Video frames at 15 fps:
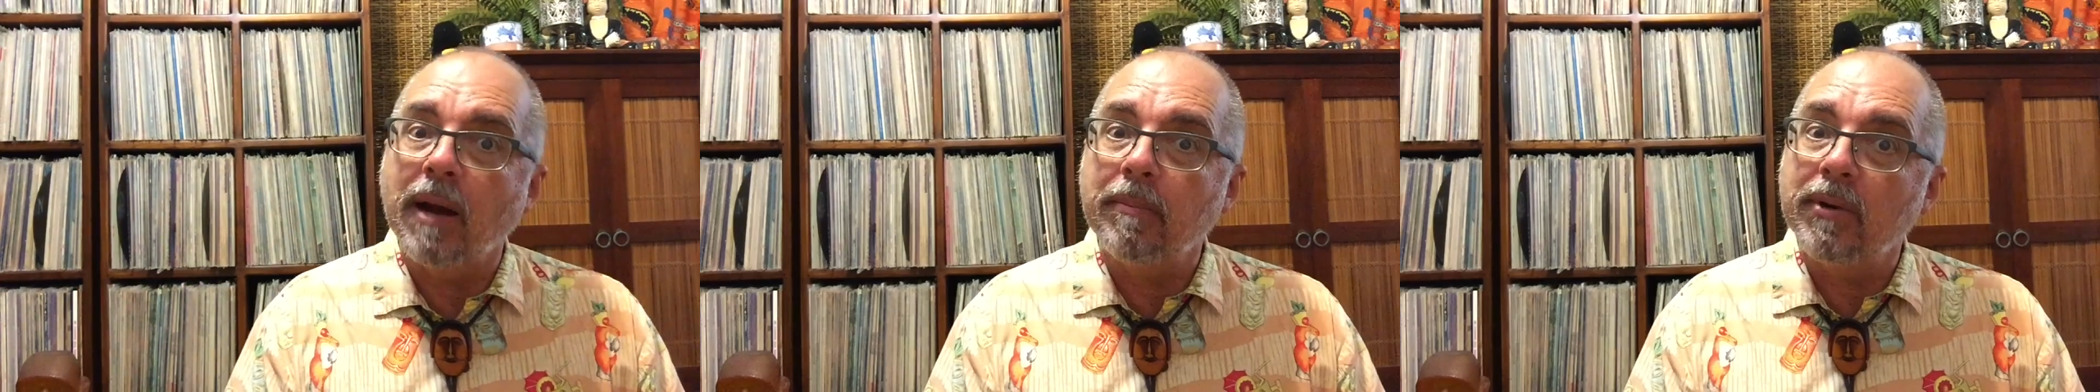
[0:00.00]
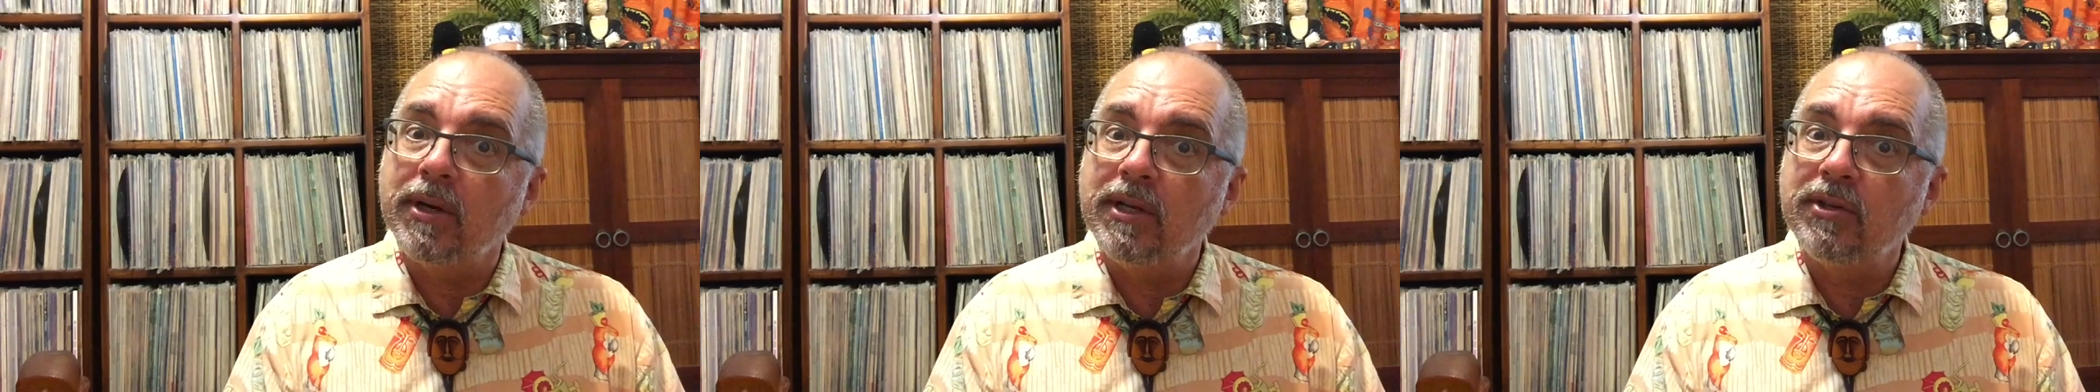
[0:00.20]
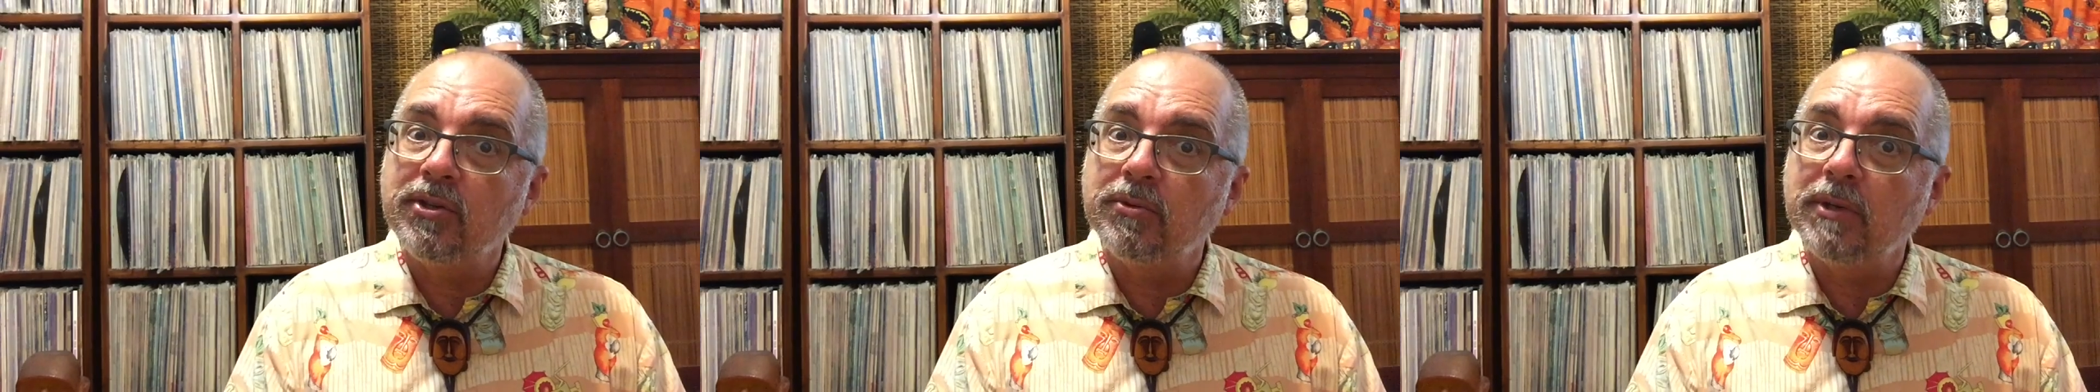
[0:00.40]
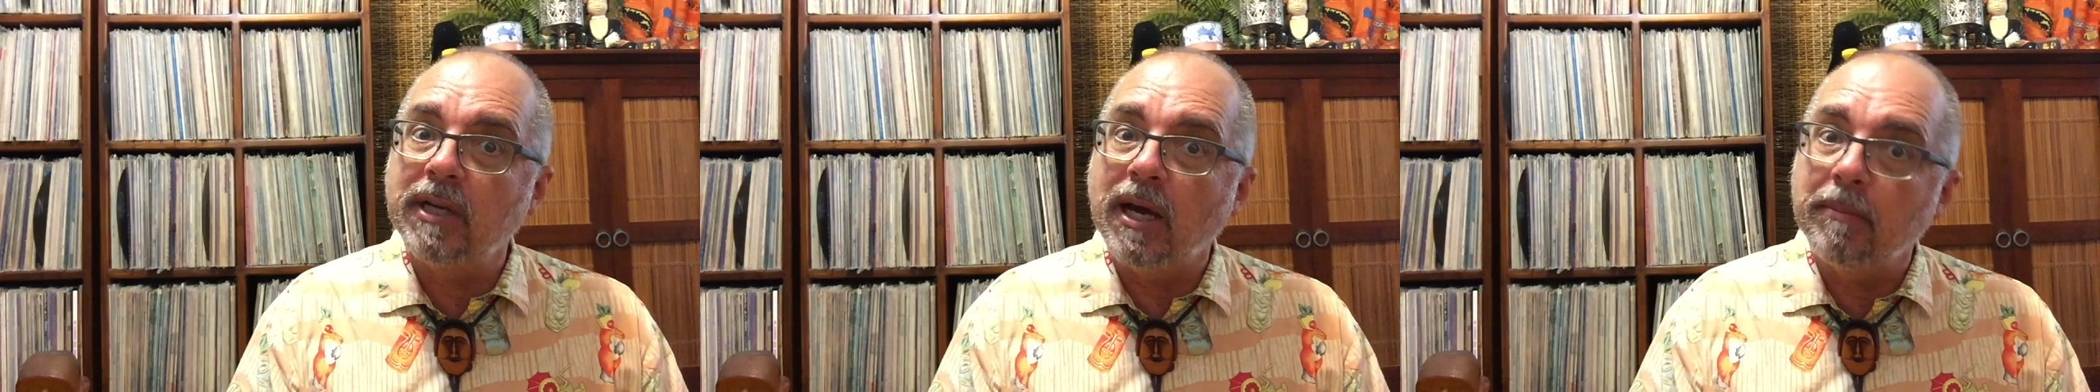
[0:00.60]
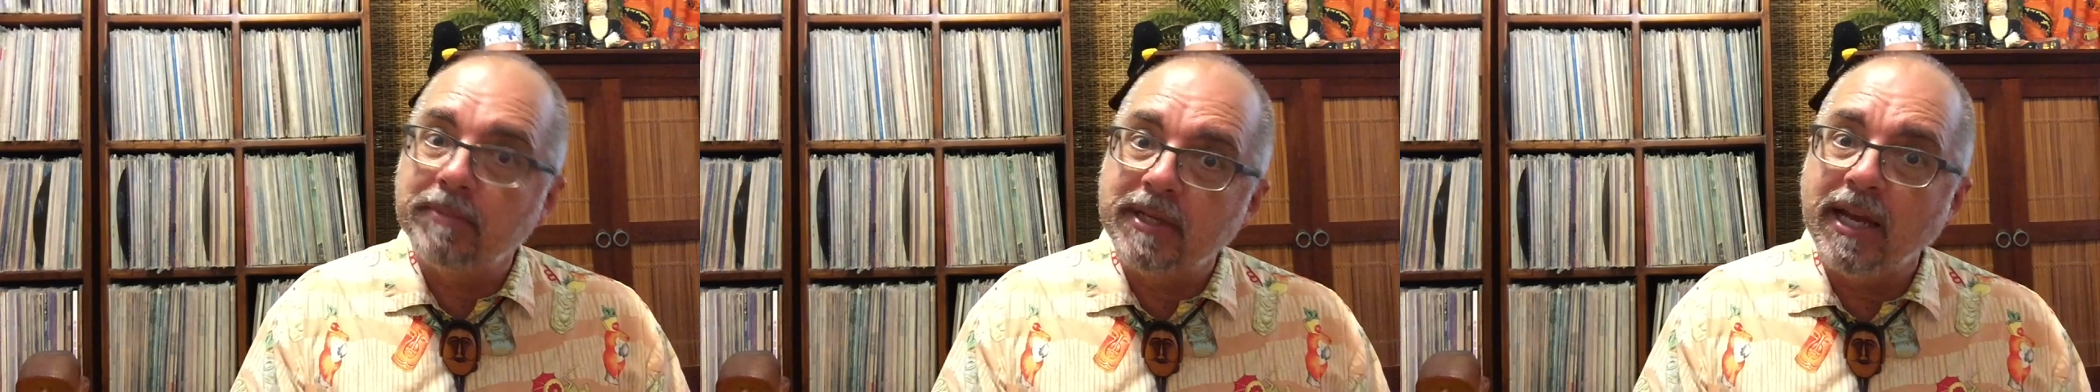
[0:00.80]
I'm going to do
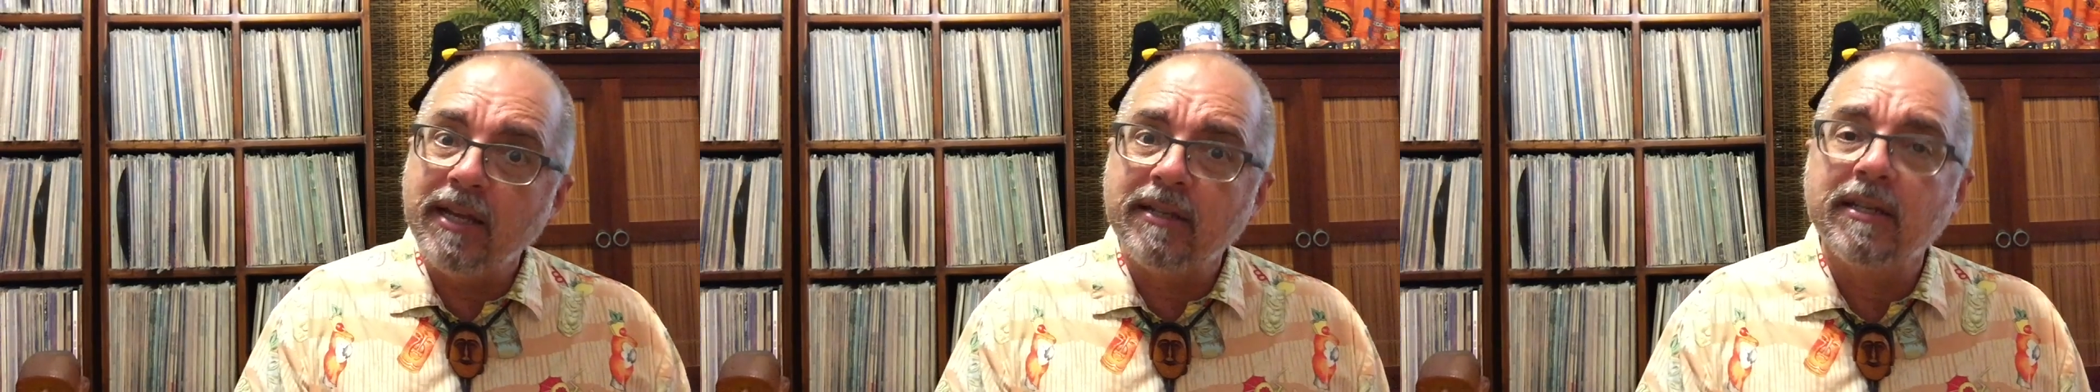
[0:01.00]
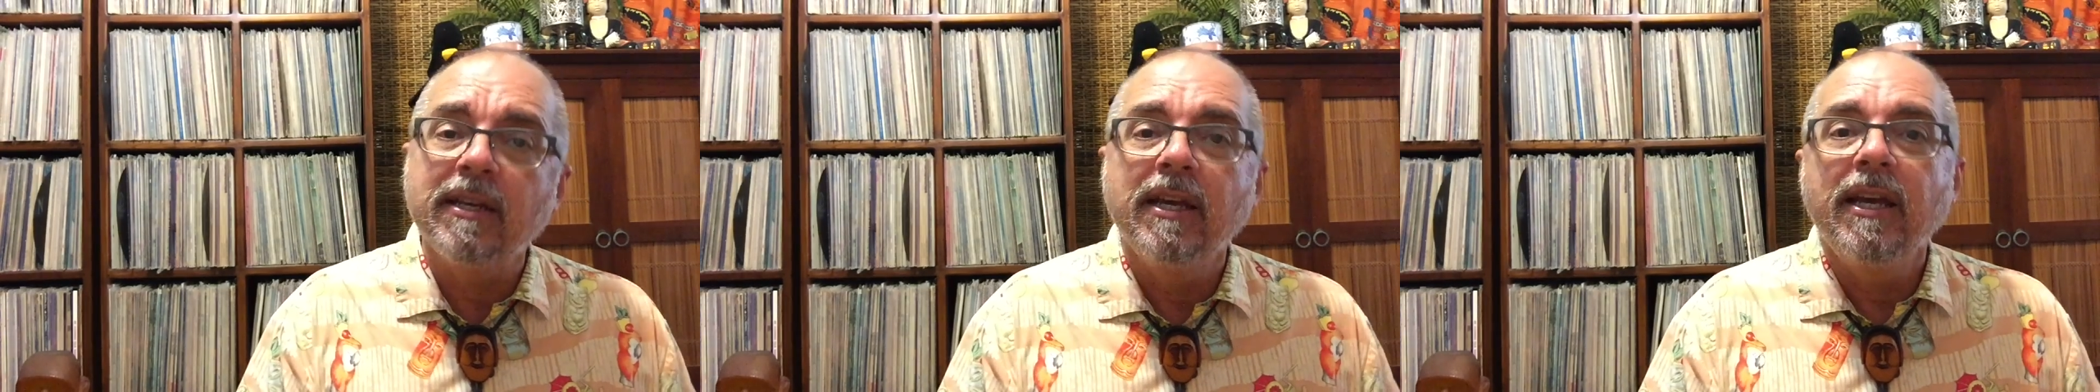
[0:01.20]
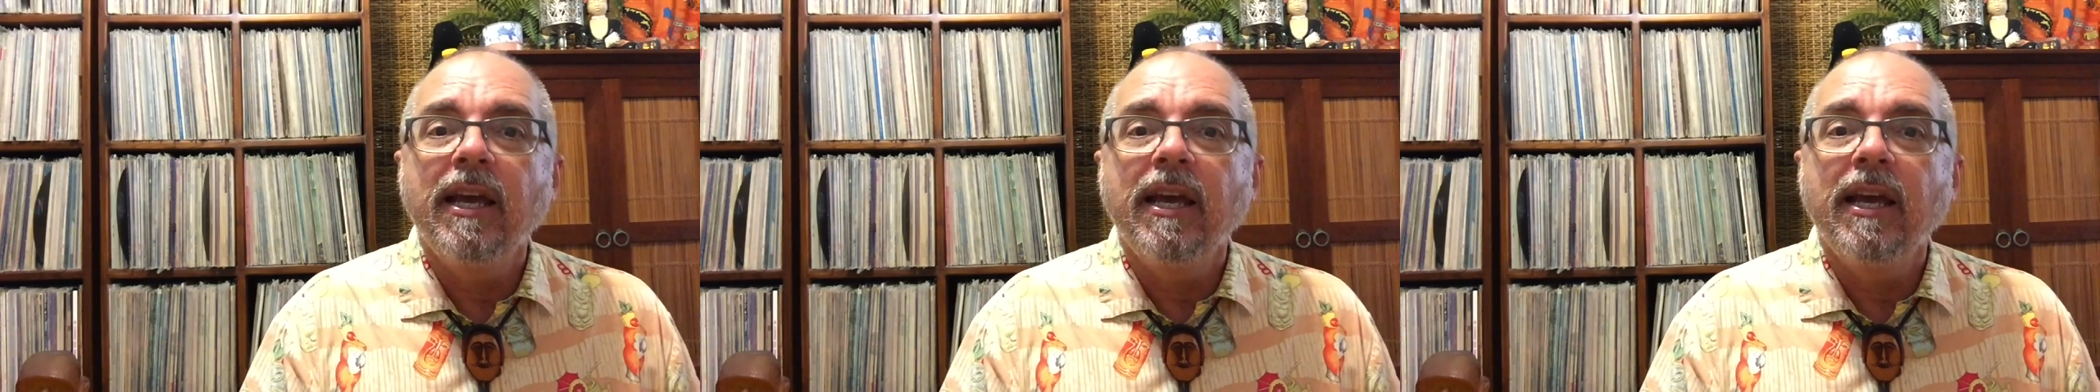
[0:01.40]
an update